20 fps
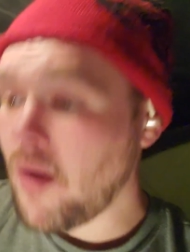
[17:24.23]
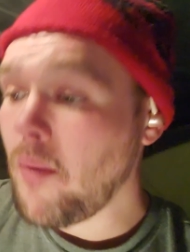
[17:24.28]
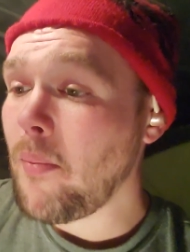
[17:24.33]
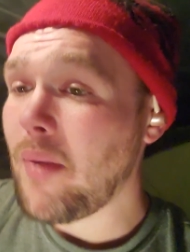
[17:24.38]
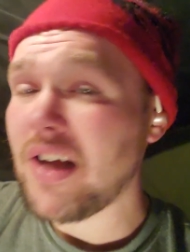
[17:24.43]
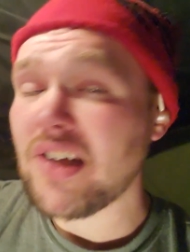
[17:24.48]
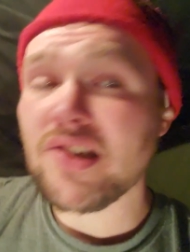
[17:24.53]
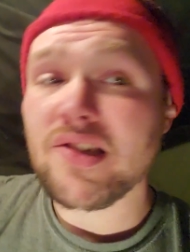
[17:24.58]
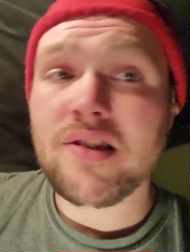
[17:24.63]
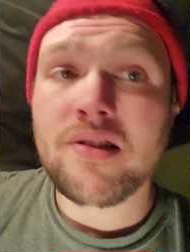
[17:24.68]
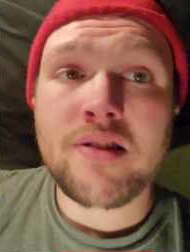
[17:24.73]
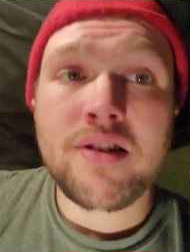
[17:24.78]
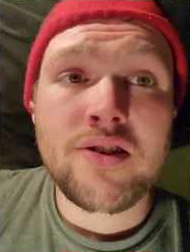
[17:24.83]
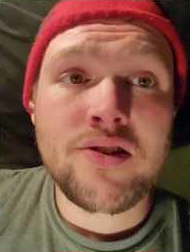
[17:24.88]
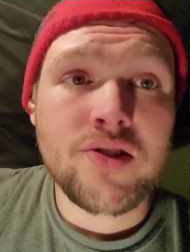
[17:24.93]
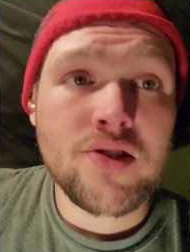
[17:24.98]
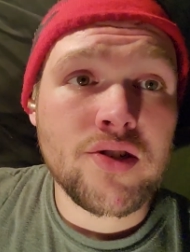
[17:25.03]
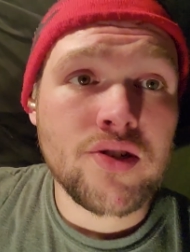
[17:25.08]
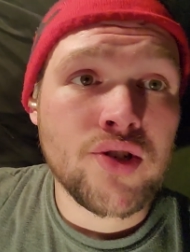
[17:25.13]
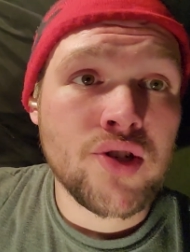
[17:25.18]
basically
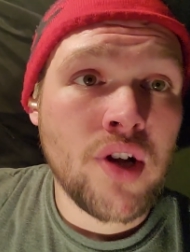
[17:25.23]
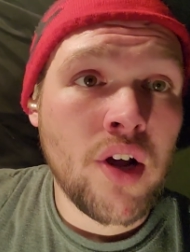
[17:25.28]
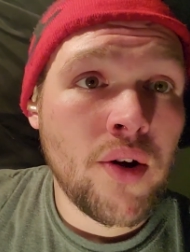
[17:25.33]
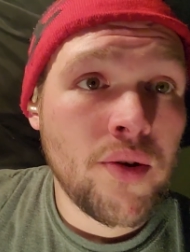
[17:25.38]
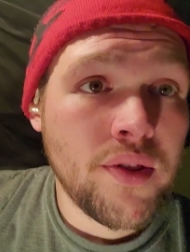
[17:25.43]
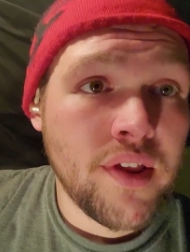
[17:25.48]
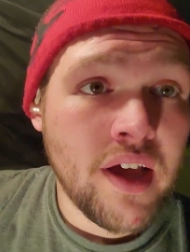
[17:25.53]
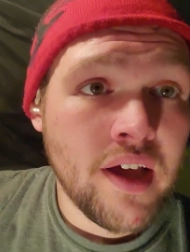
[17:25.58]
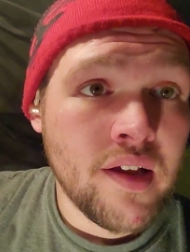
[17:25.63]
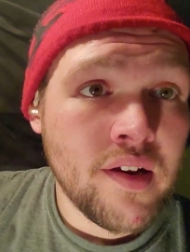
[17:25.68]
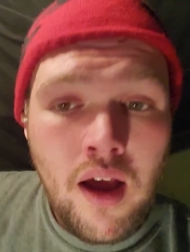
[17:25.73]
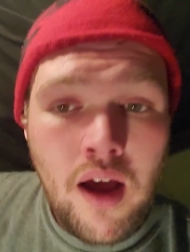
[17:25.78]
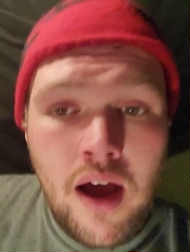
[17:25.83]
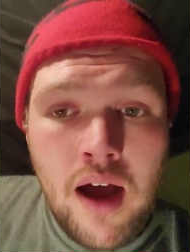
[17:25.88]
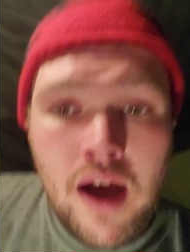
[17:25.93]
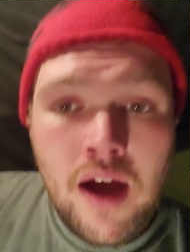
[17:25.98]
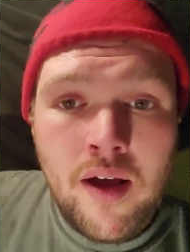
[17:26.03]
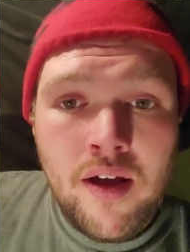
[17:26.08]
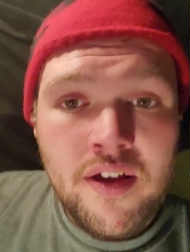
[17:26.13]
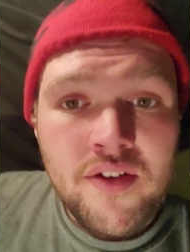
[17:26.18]
just to show that
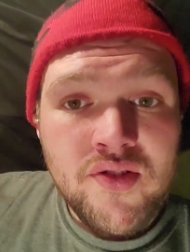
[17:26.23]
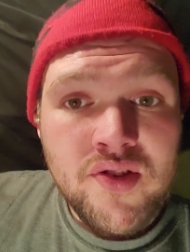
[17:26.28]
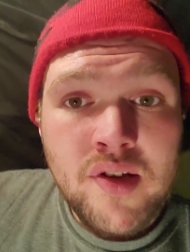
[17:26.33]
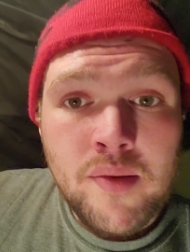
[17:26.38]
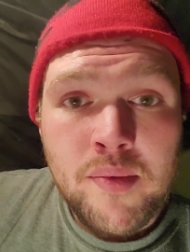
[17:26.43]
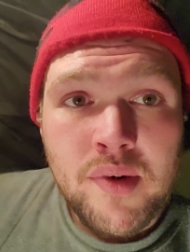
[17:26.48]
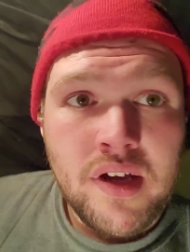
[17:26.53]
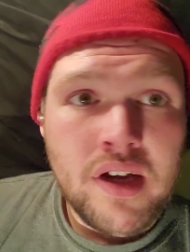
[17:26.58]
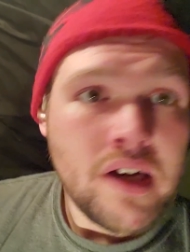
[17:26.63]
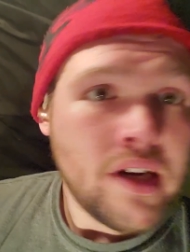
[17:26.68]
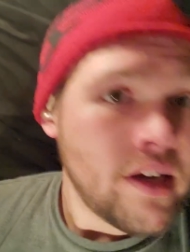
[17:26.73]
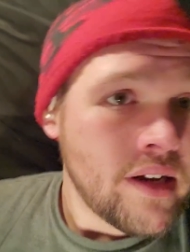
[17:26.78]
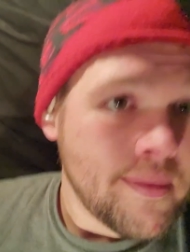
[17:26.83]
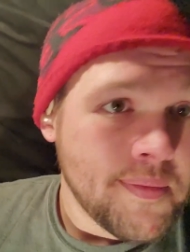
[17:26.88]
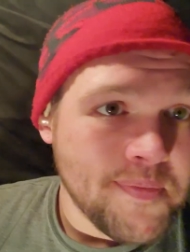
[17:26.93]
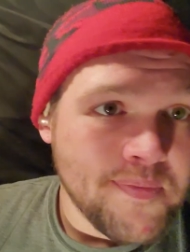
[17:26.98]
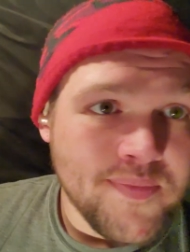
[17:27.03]
uh, if somebody